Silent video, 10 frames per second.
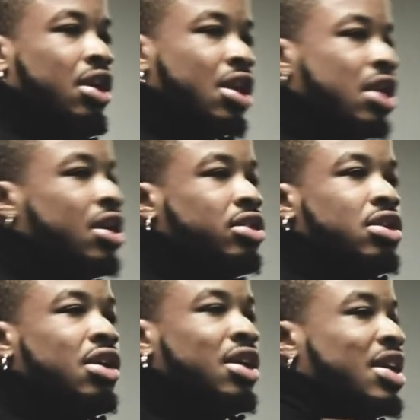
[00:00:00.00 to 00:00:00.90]
A lot of y'all
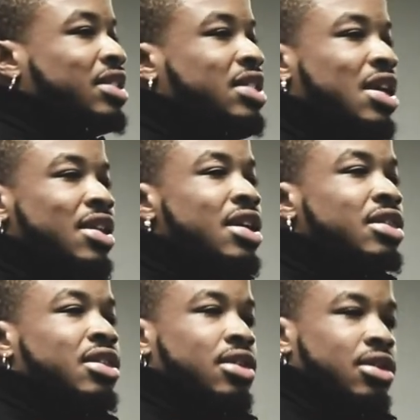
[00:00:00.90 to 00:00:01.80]
talking, not saying
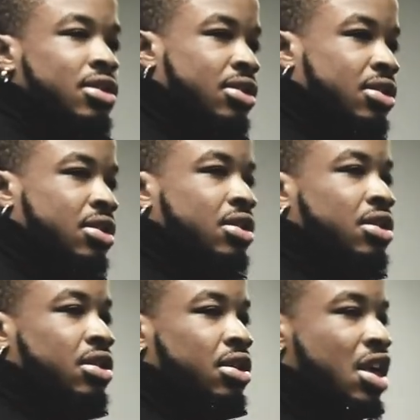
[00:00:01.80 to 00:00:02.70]
nothing.
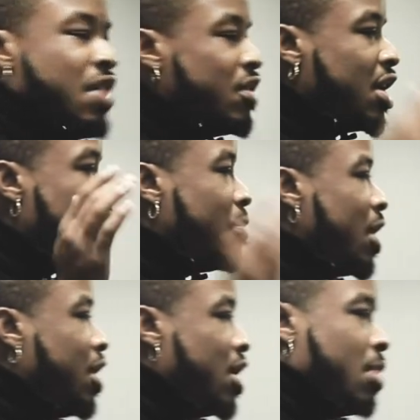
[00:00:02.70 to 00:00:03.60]
Every day y'all
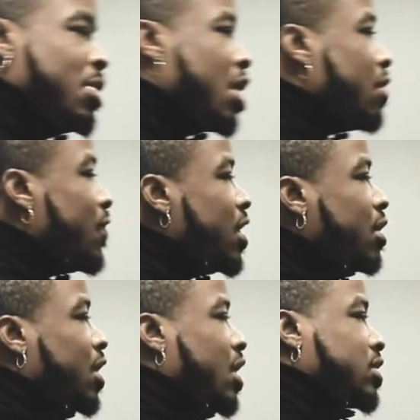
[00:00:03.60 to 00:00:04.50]
waking up. Y'all on
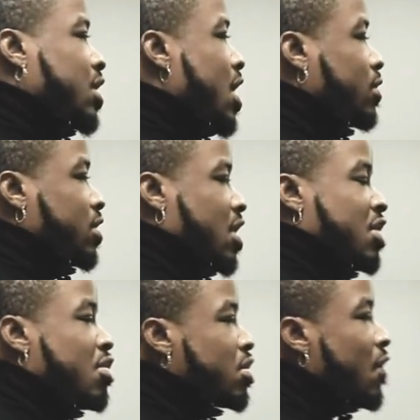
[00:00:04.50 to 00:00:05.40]
video games 10 hours a day.
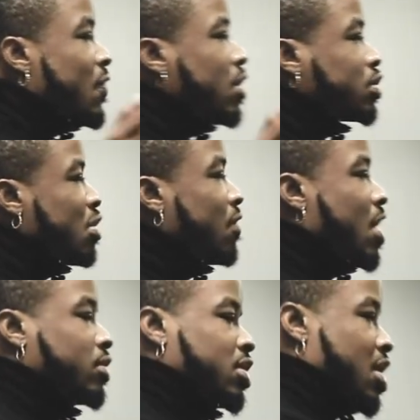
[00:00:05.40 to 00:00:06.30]
You on your phone 12
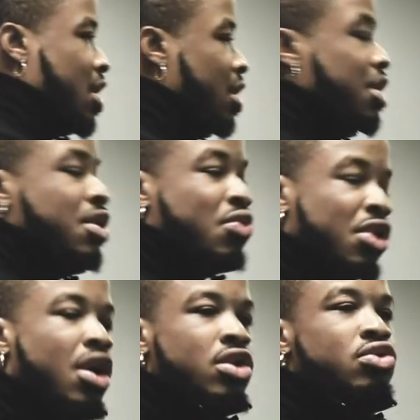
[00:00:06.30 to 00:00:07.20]
hours a day. What
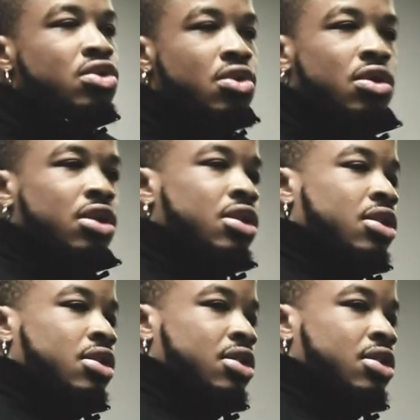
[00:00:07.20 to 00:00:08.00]
are you doing?